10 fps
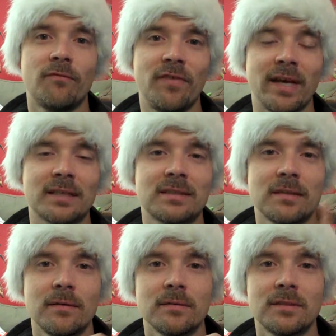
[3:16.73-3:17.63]

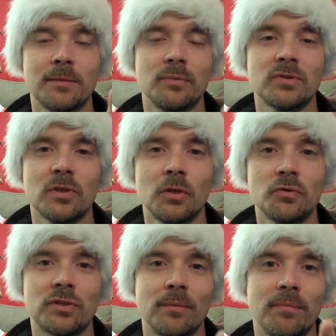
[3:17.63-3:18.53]
fix, simple
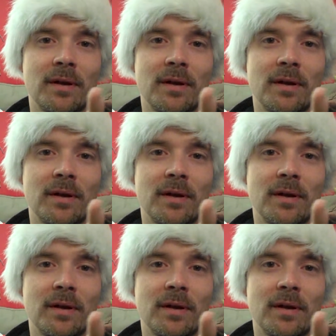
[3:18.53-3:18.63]
solution.